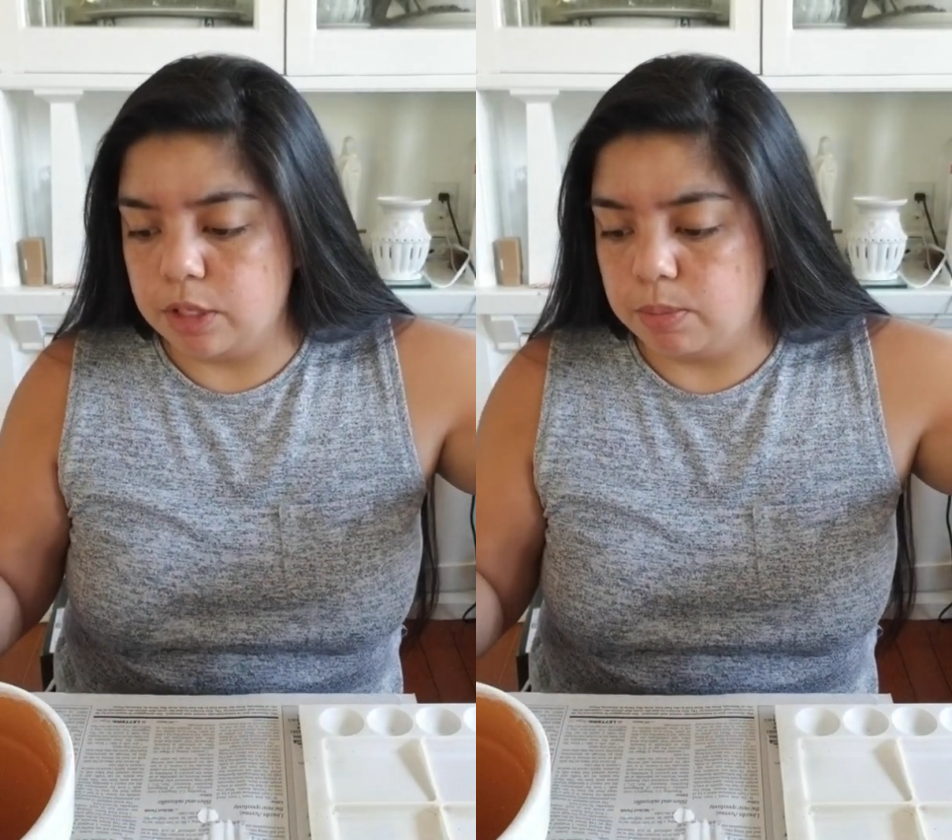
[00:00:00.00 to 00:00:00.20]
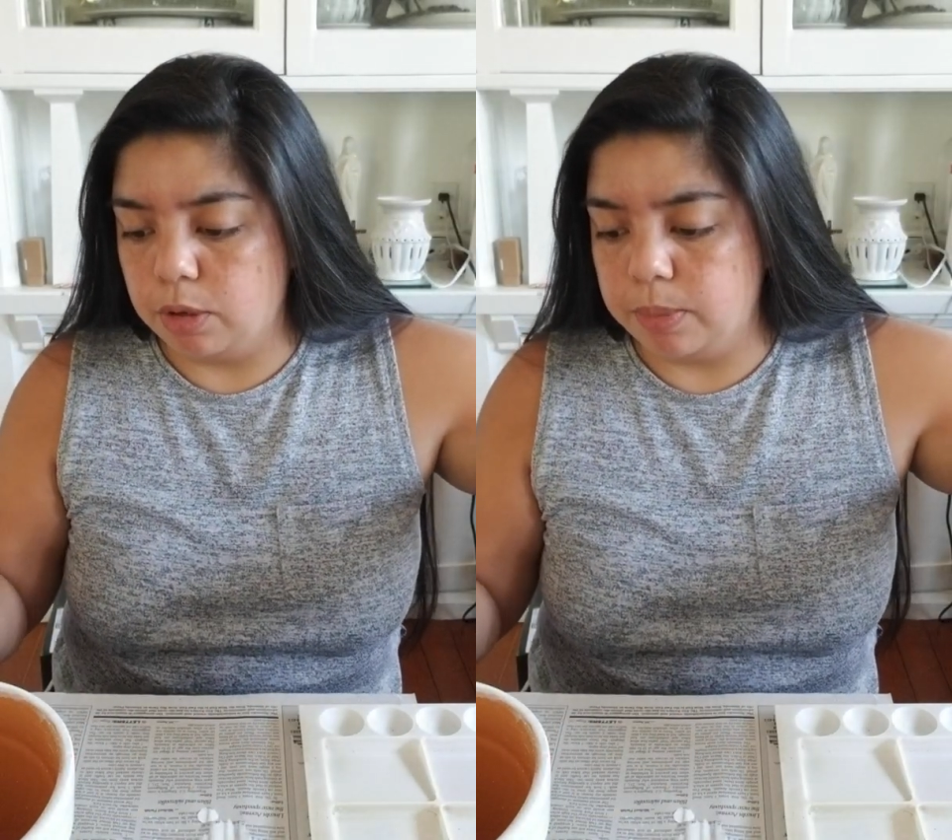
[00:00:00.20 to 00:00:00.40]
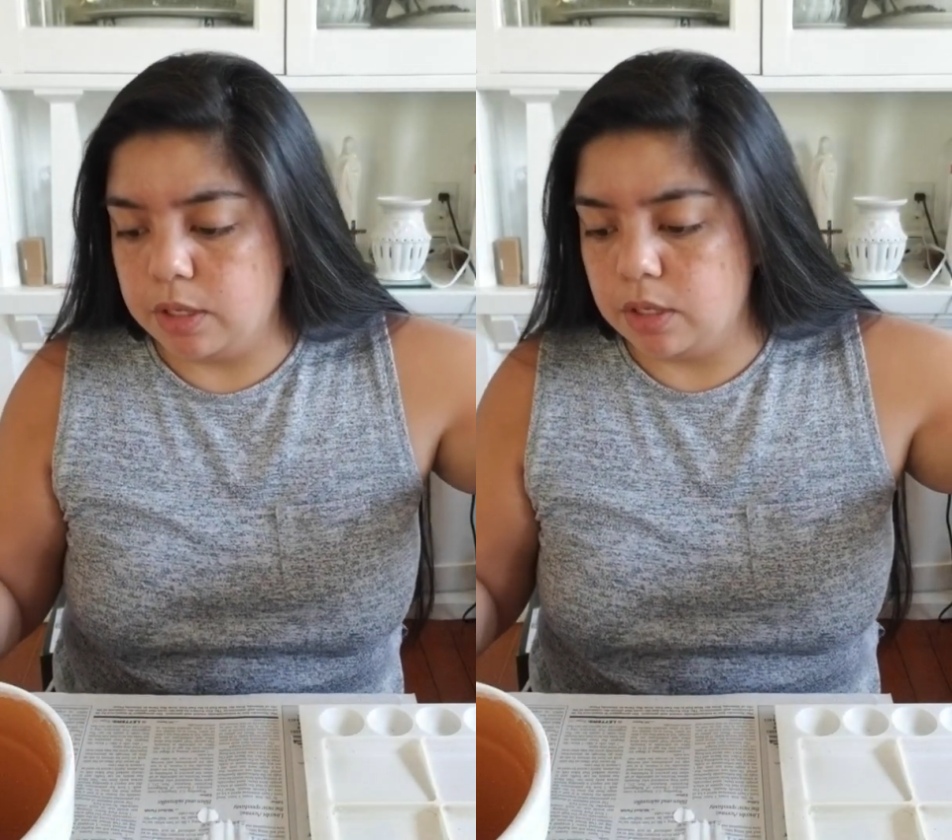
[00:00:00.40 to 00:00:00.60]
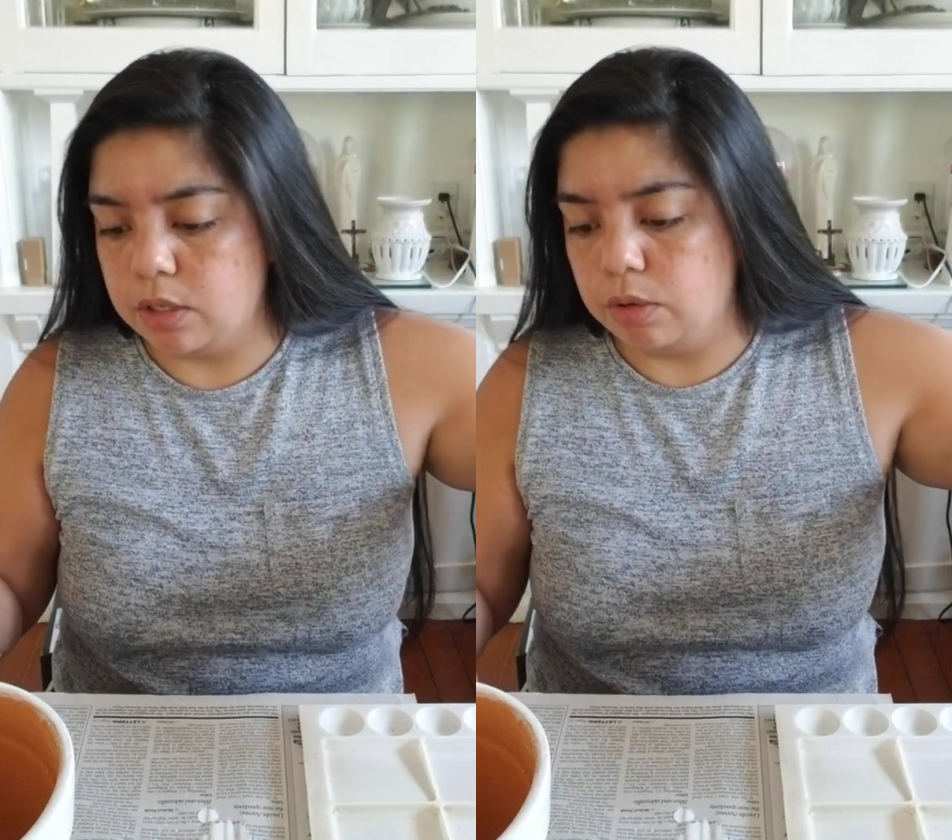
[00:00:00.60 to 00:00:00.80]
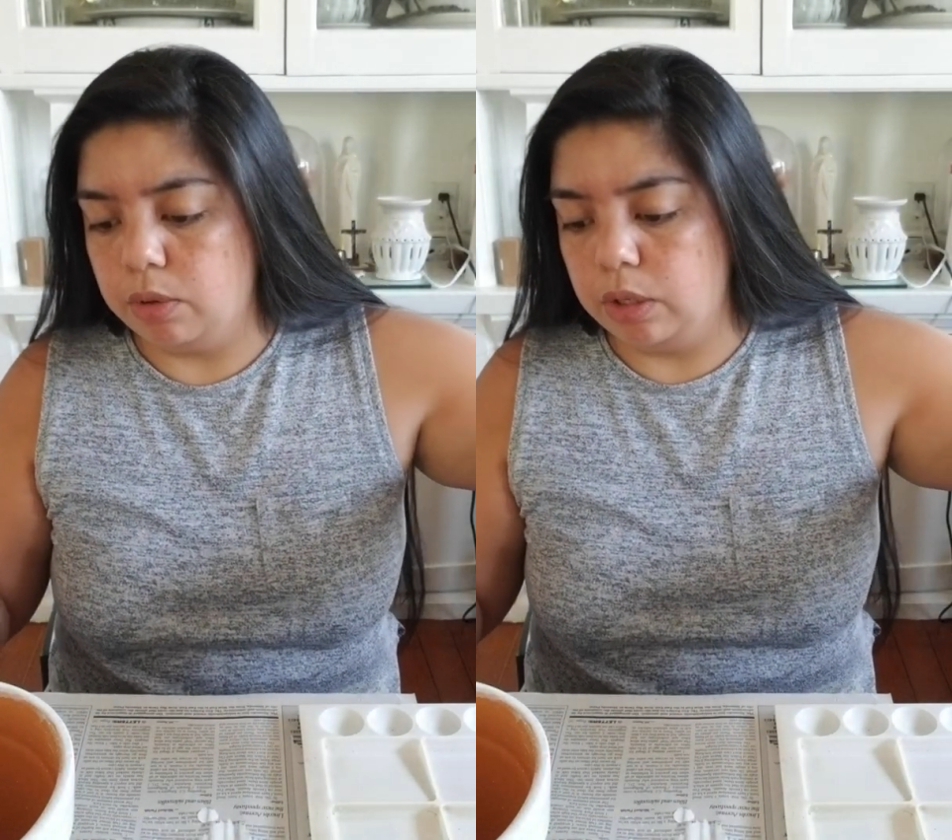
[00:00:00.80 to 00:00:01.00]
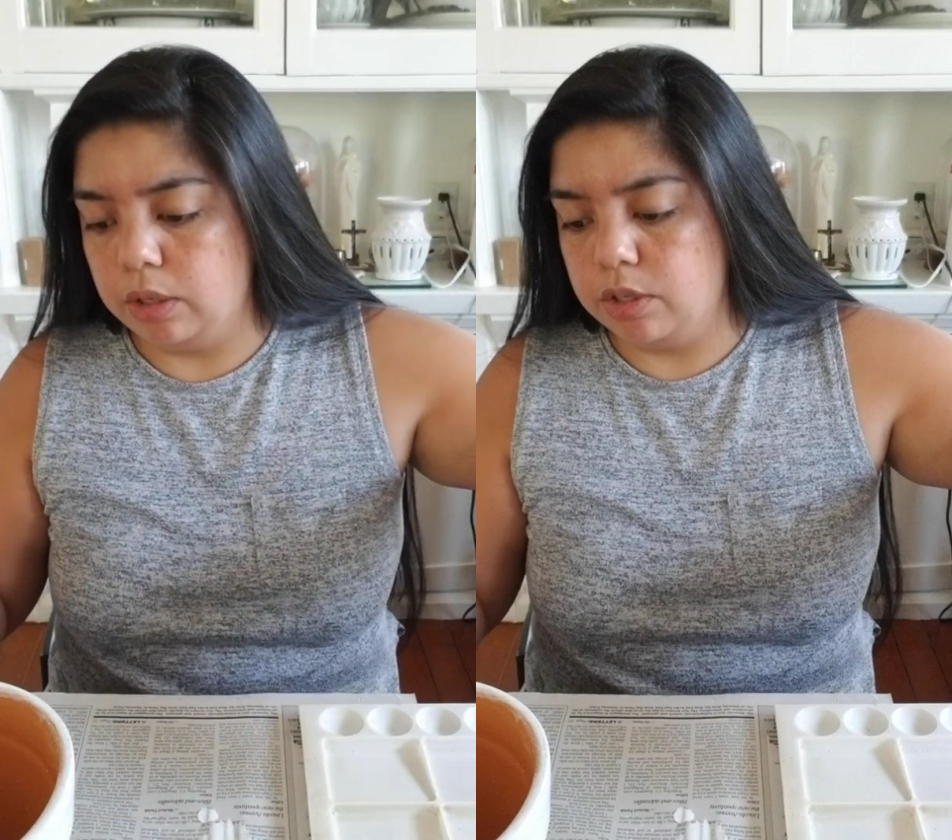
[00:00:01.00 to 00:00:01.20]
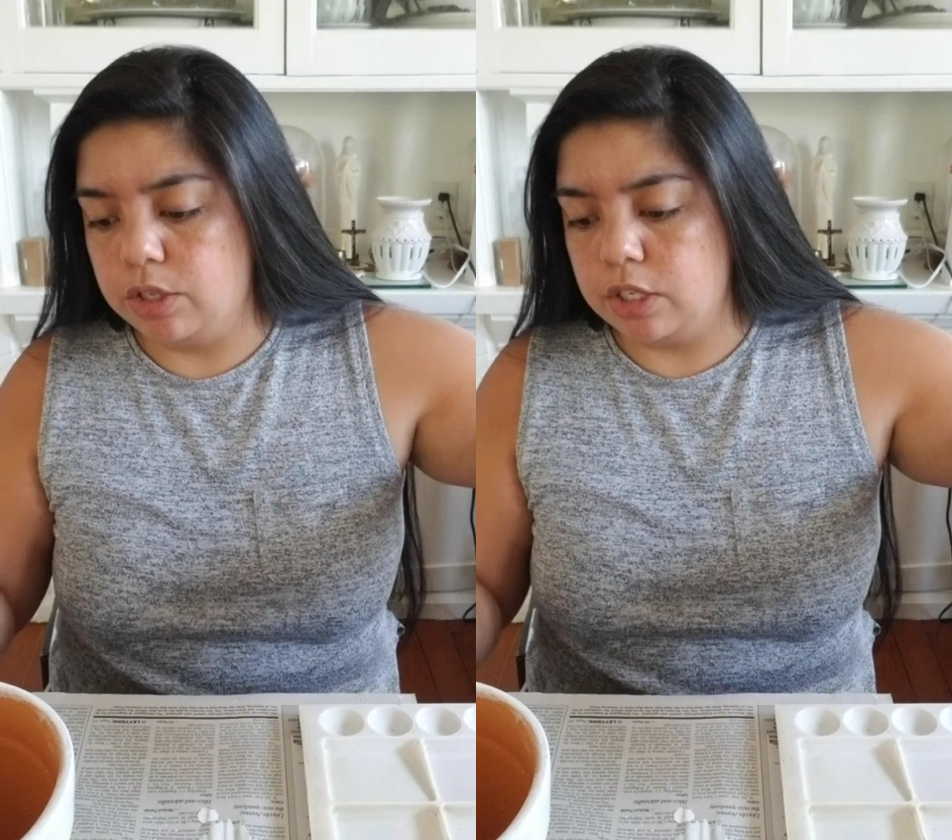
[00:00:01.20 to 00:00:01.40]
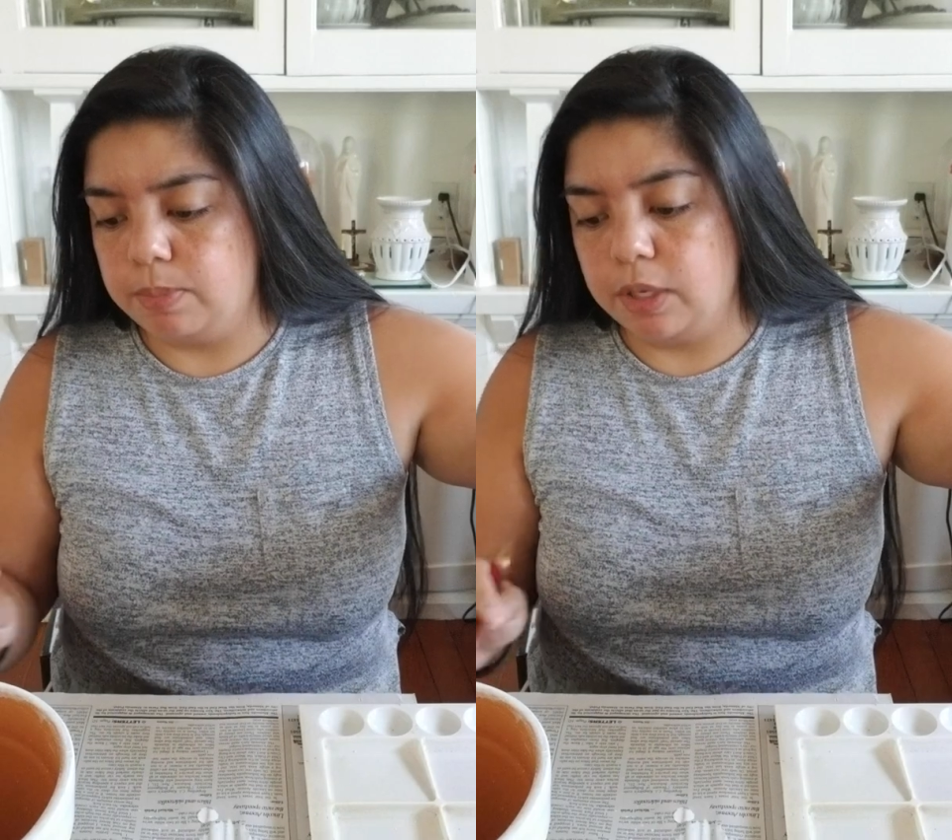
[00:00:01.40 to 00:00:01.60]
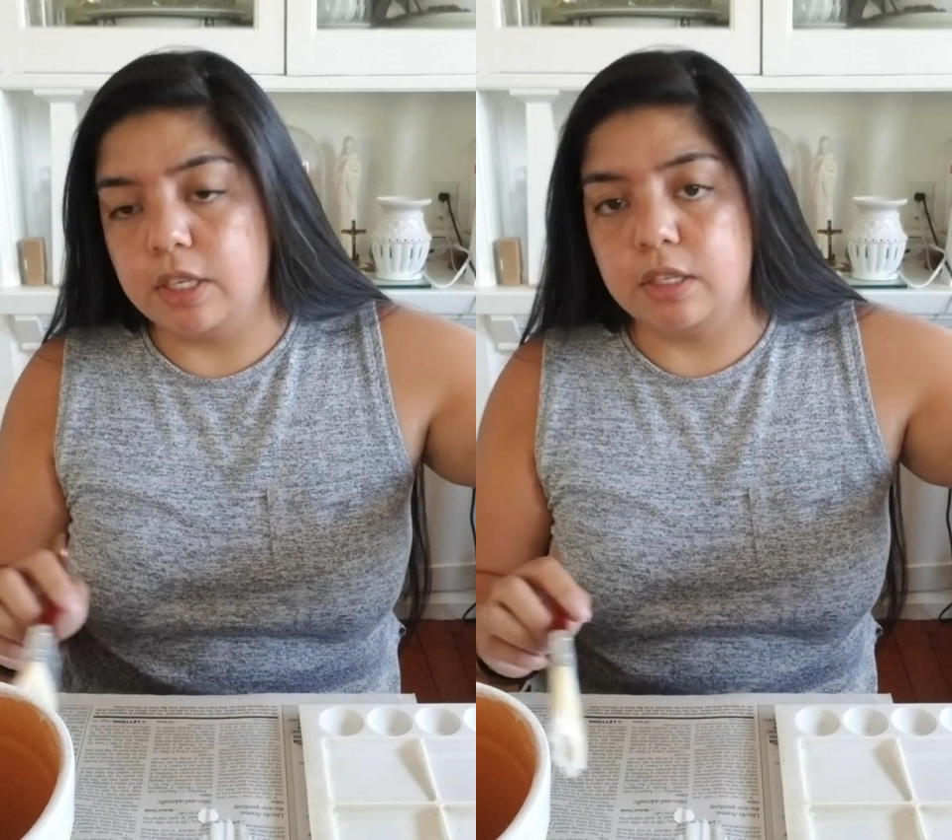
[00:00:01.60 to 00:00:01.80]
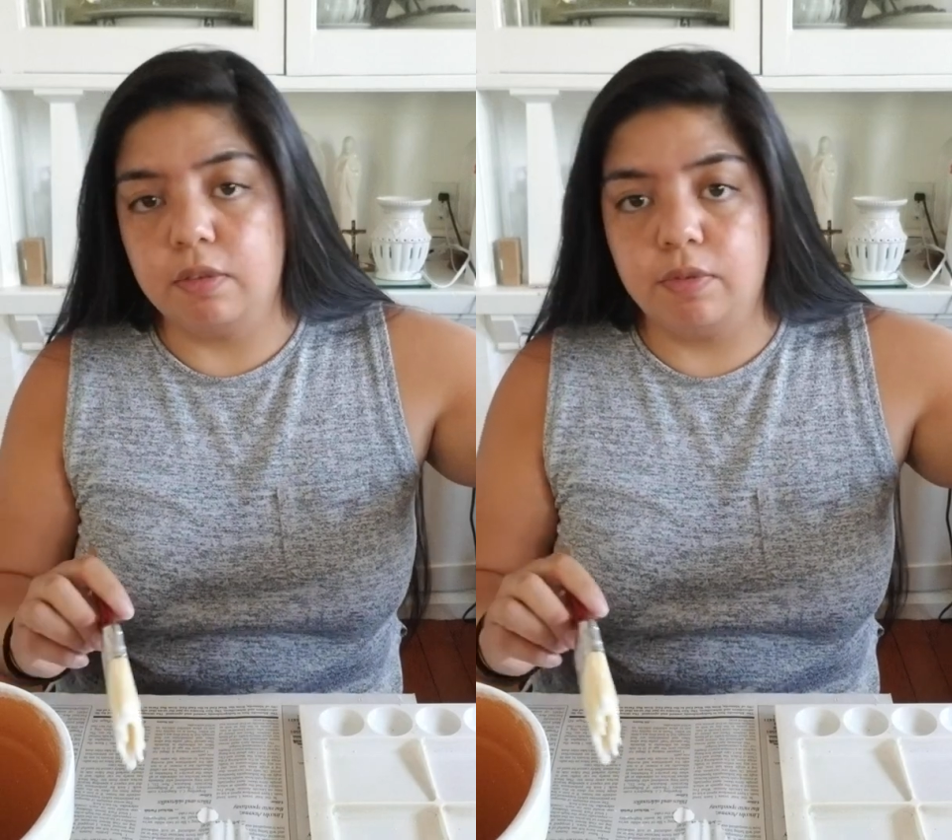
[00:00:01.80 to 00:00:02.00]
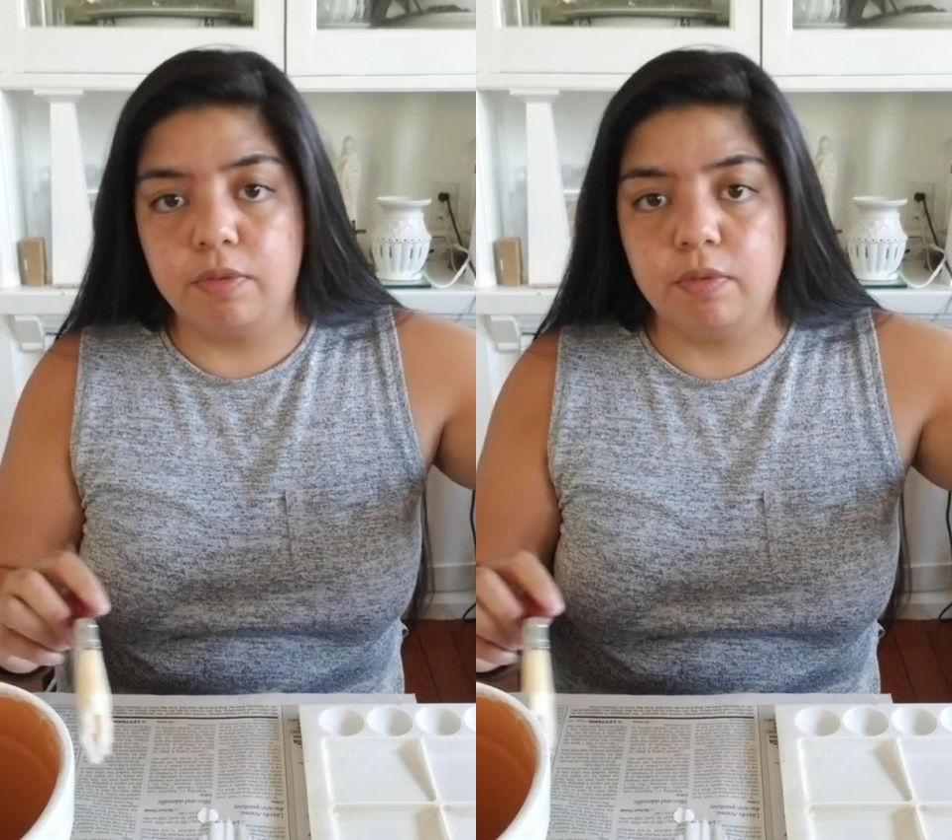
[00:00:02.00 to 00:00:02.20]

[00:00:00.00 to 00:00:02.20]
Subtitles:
small business owner just because of